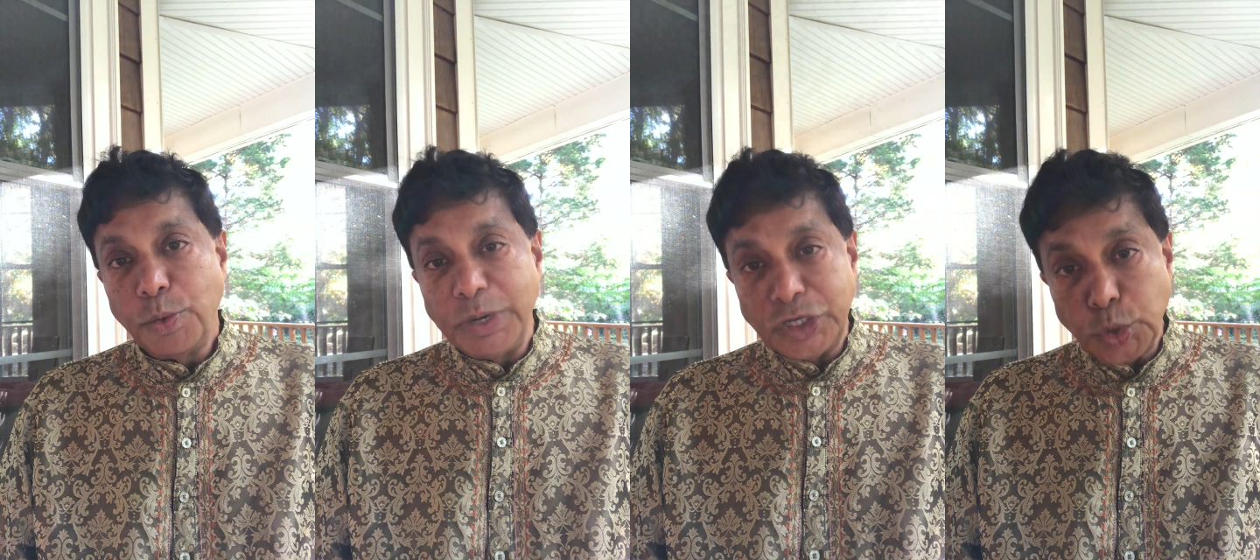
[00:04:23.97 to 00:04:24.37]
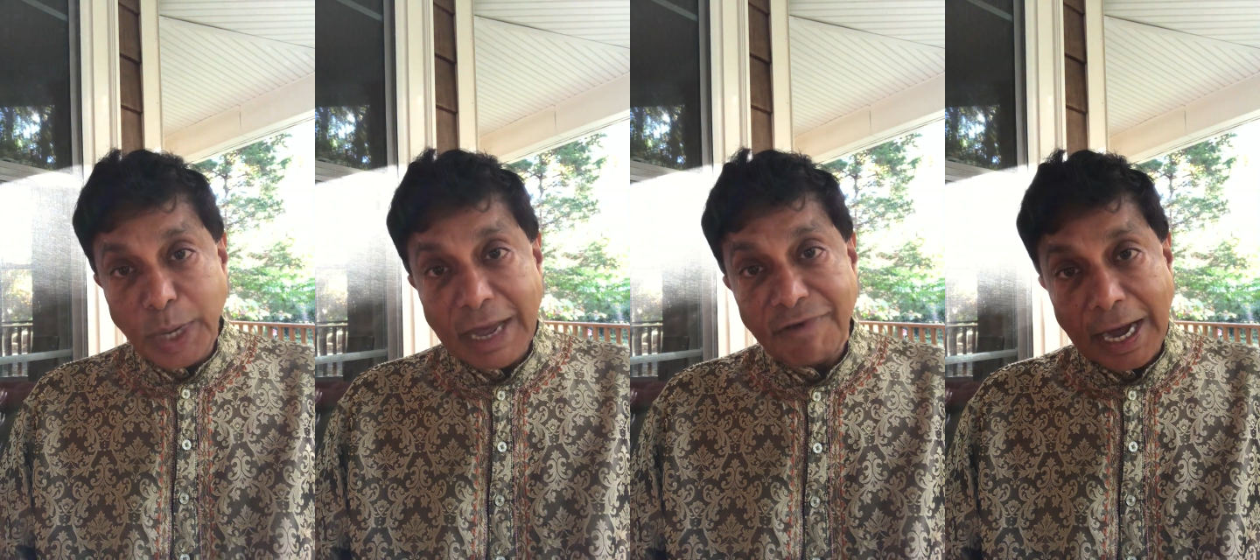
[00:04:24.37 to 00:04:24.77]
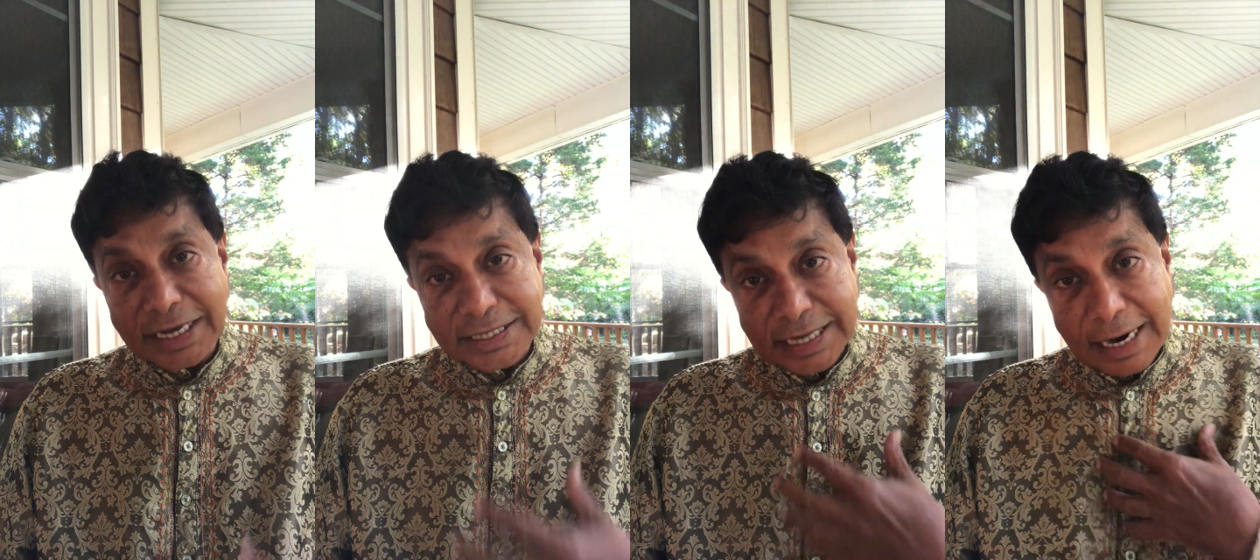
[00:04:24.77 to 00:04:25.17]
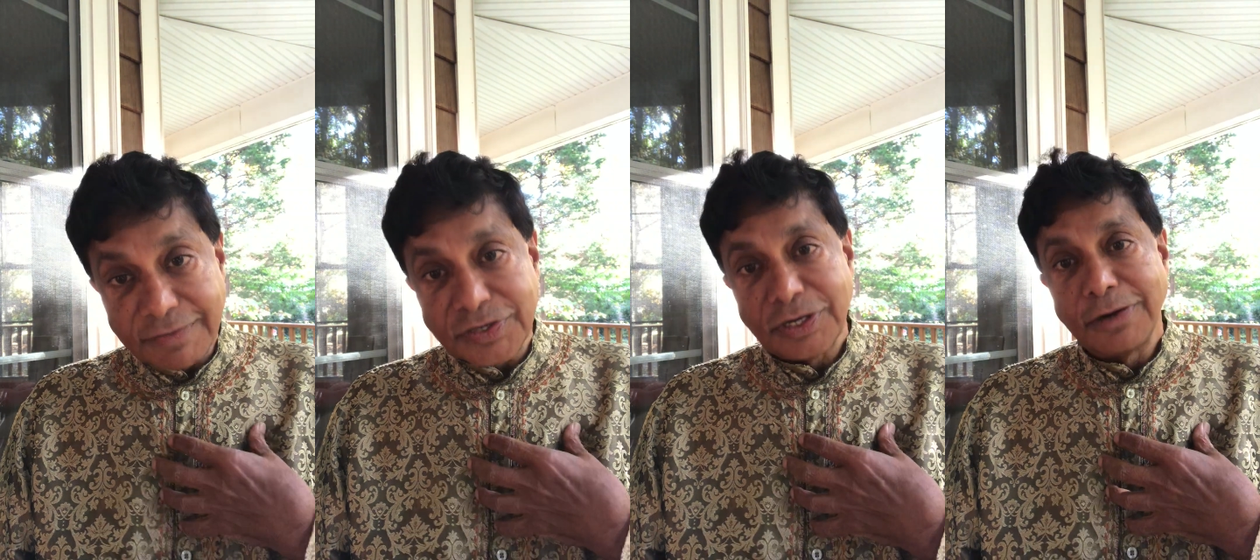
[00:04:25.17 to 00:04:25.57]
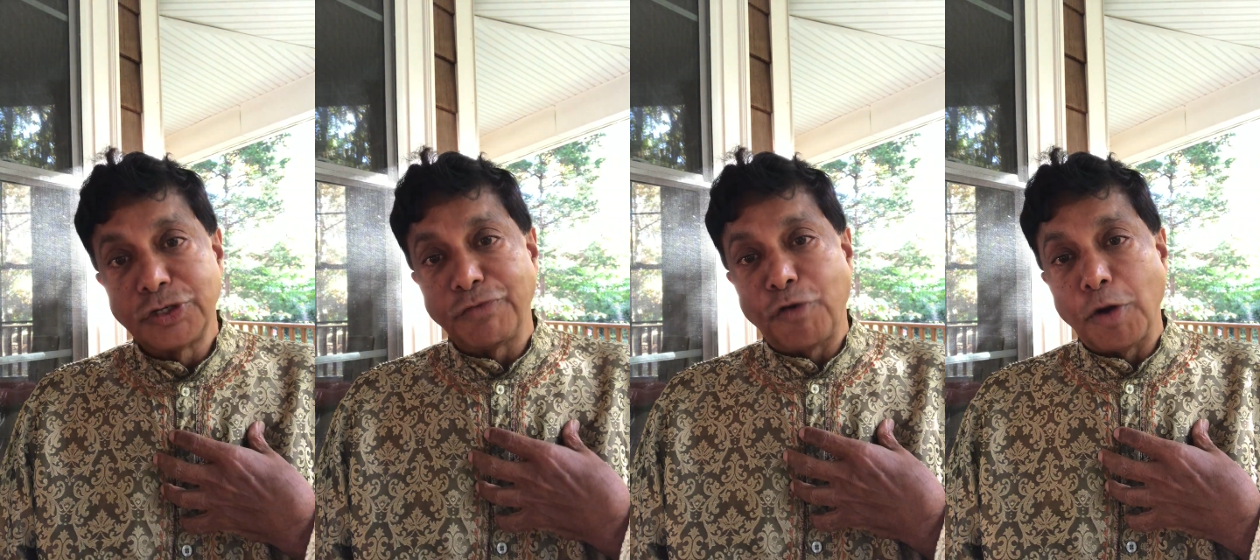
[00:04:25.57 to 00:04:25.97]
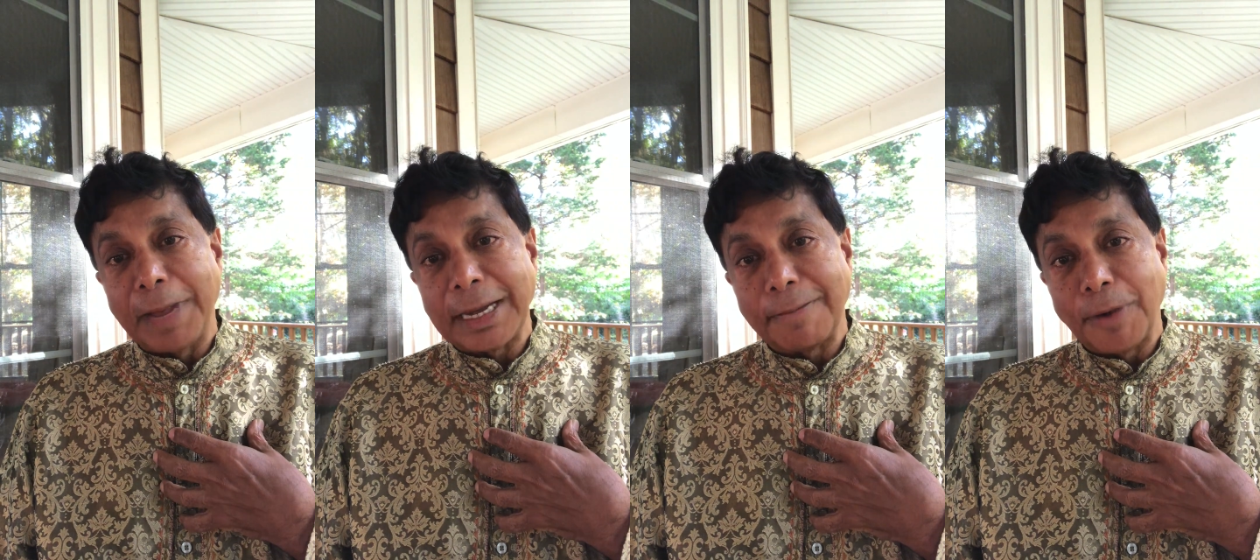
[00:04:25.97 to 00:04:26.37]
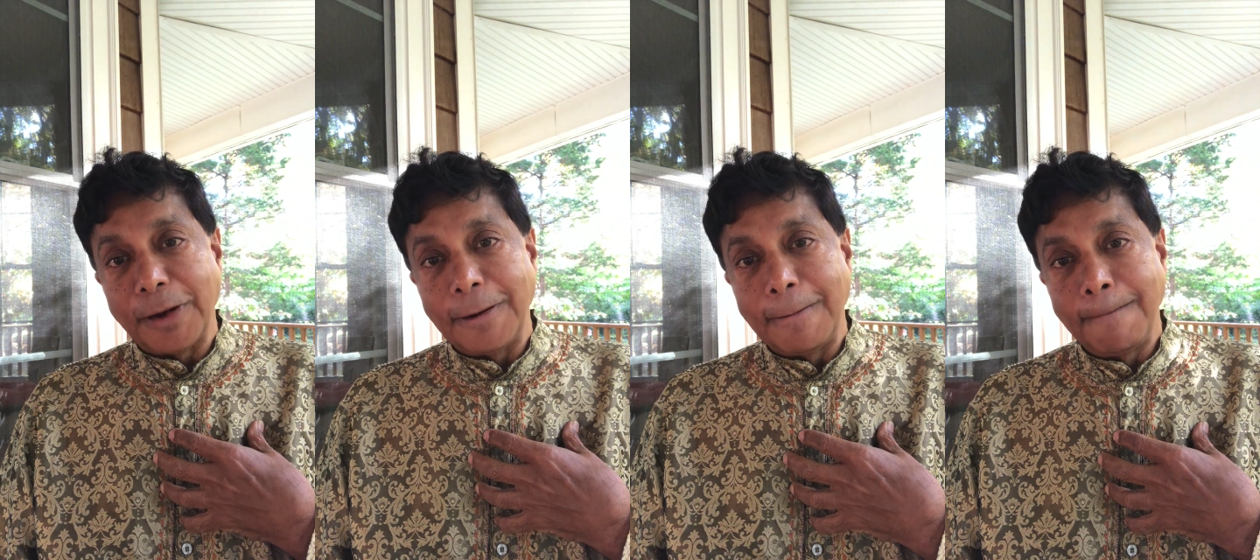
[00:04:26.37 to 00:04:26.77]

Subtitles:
we do have ourselves to fall back upon.